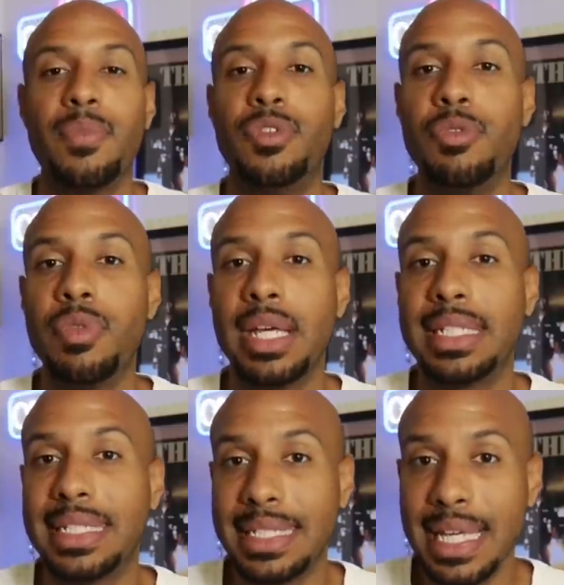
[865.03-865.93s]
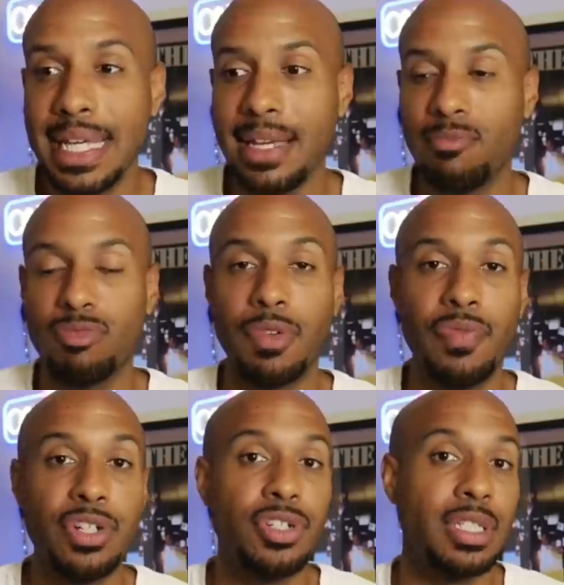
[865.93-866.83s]
Do they see
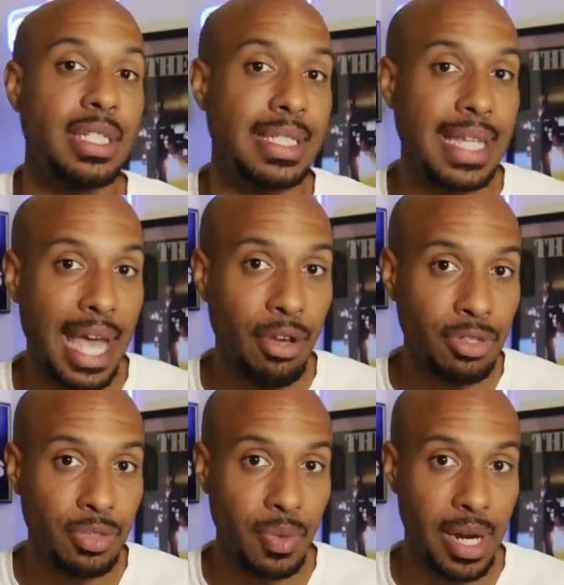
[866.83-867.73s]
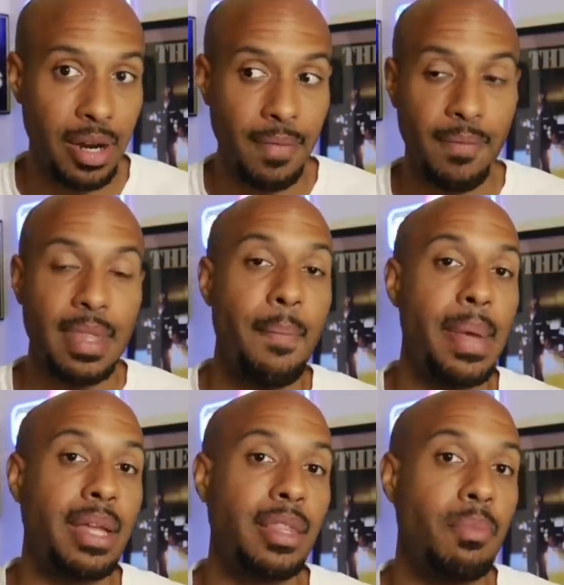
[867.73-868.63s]
deficiencies elsewhere that
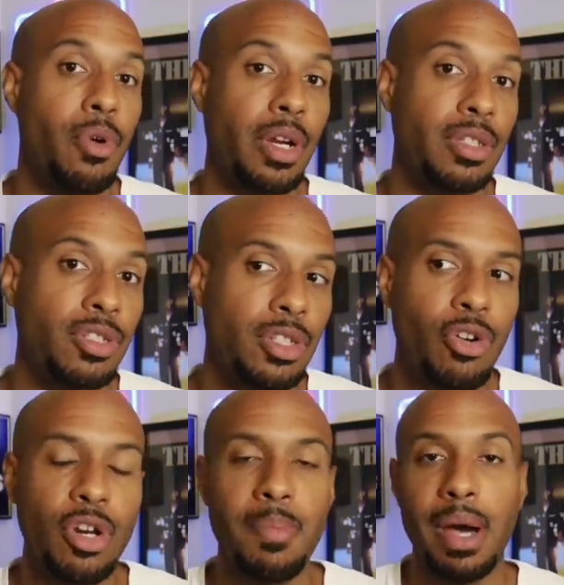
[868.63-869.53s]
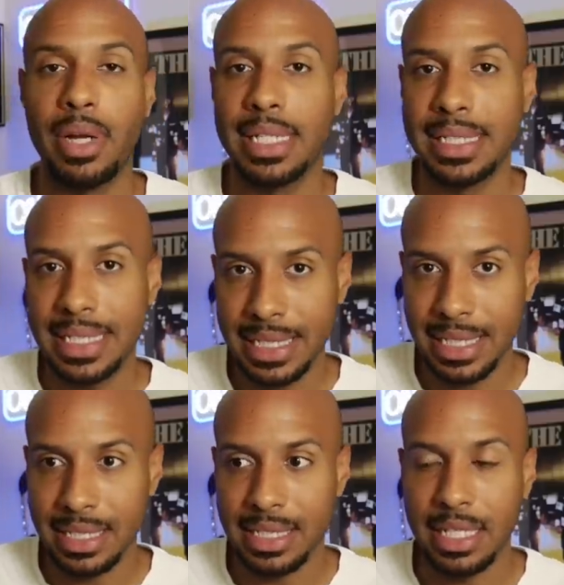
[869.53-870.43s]
make them more concerned about
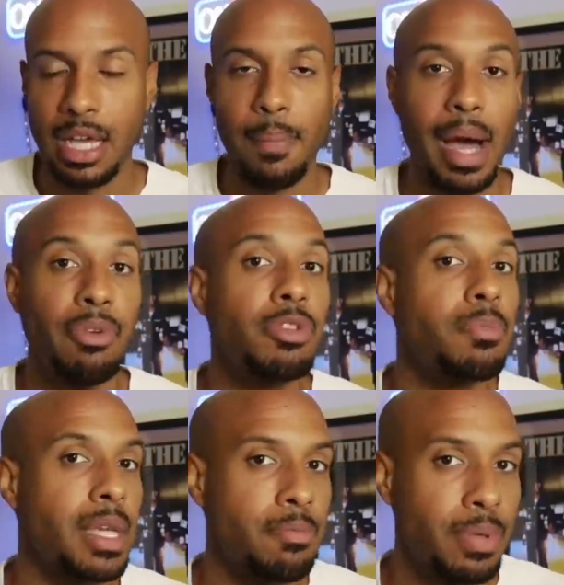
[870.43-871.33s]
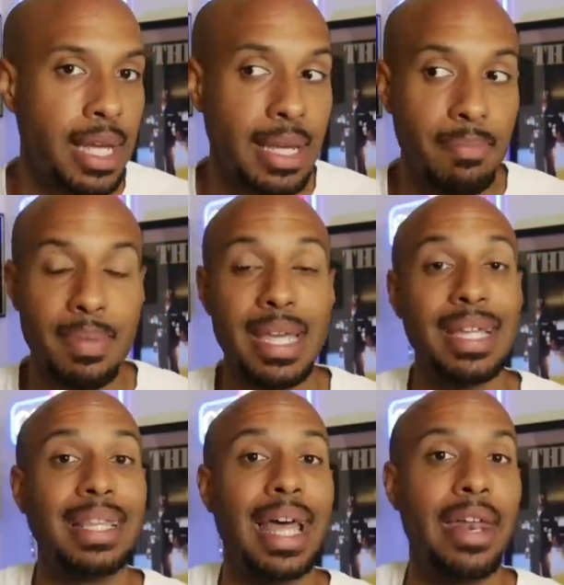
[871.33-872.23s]
consistency, about the big play being
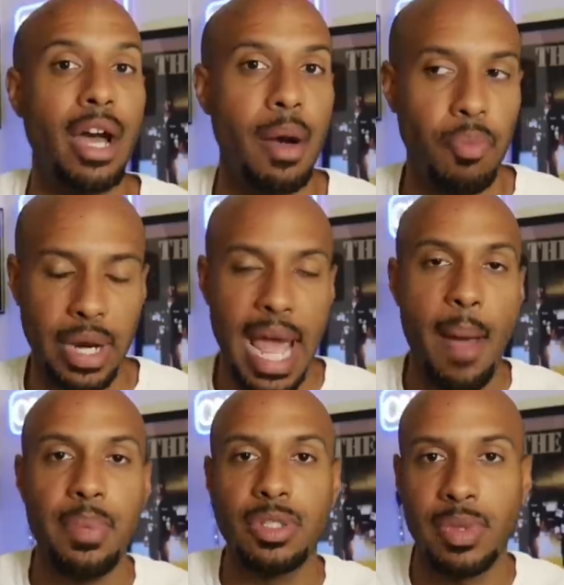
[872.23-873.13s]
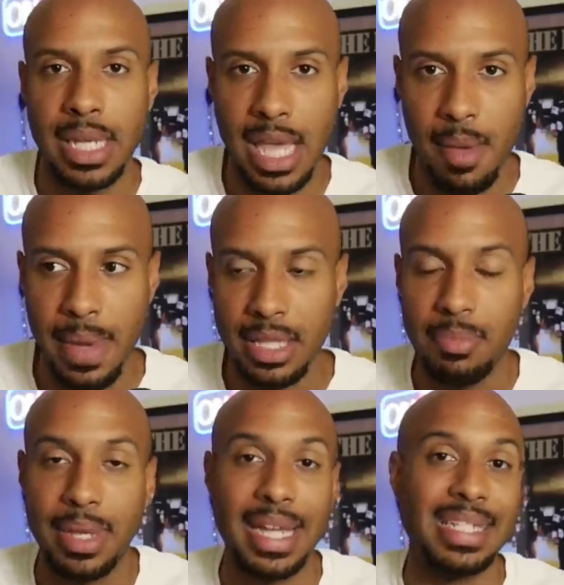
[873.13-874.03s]
let up? What happens when he can't make the
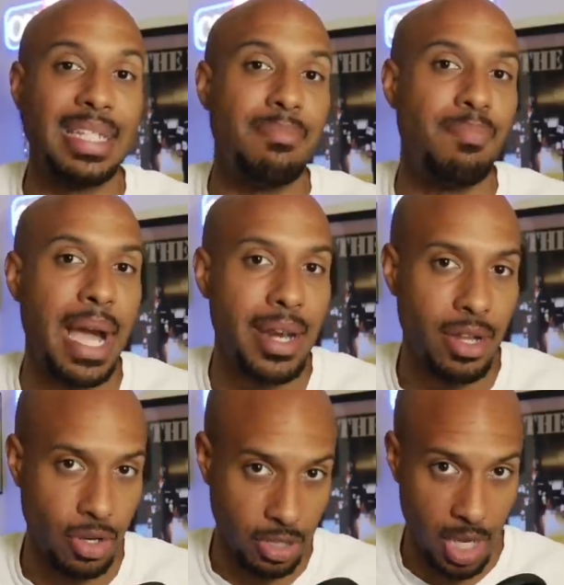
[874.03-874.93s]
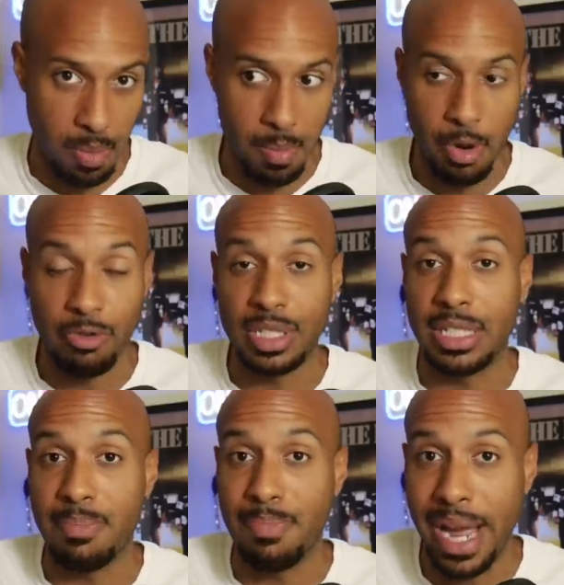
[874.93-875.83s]
play? Is he biting on double moves? Is
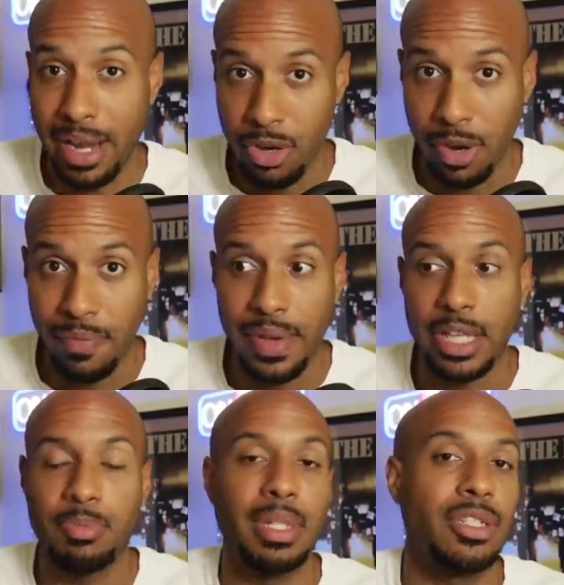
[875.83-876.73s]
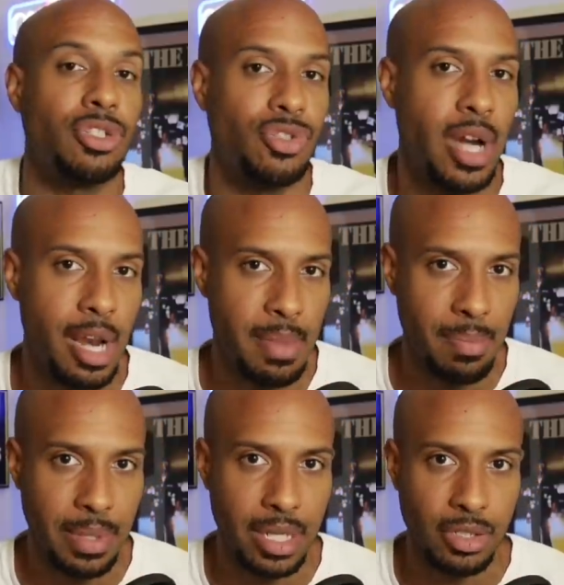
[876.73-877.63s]
he biting on fakes because he's trying to
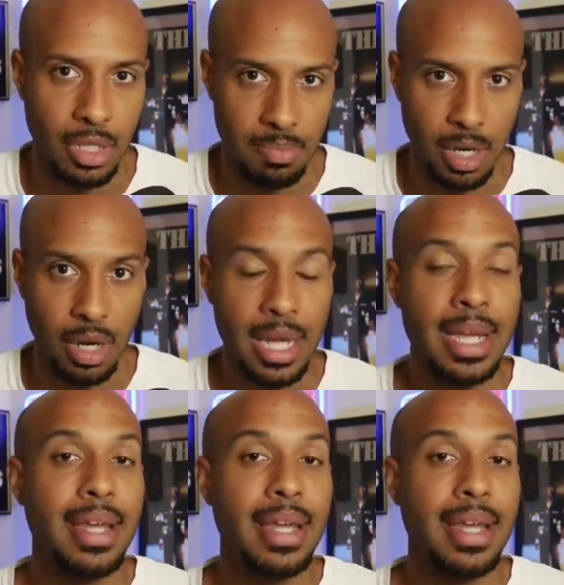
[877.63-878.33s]
make plays on the ball?